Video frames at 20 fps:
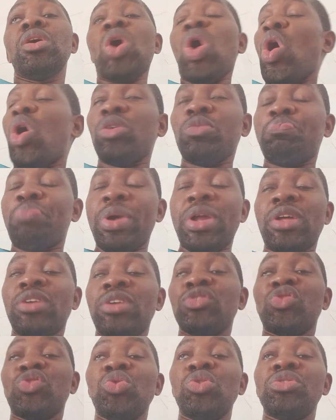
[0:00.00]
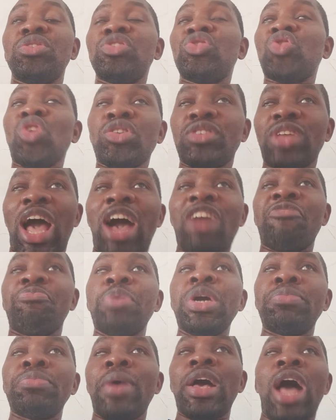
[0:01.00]
All parents knows is just I've
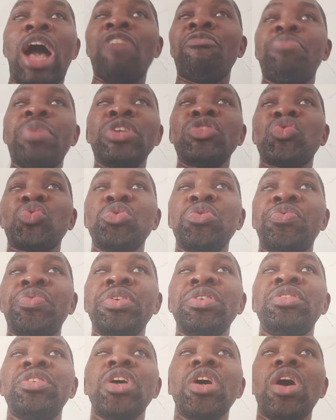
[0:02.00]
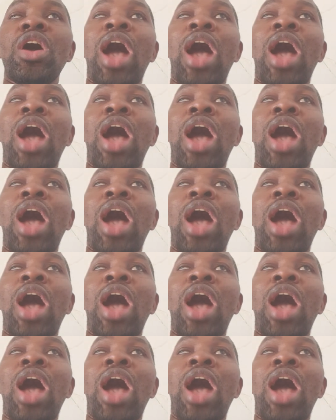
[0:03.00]
paid school fees.